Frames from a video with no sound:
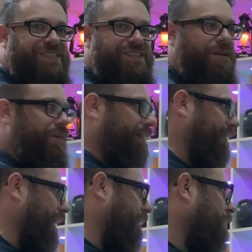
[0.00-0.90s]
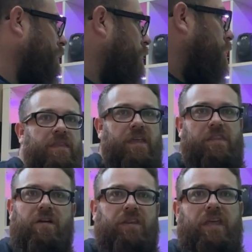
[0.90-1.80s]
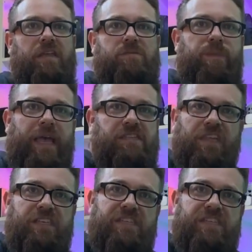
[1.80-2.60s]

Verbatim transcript: and stuff like that. The third thing is basically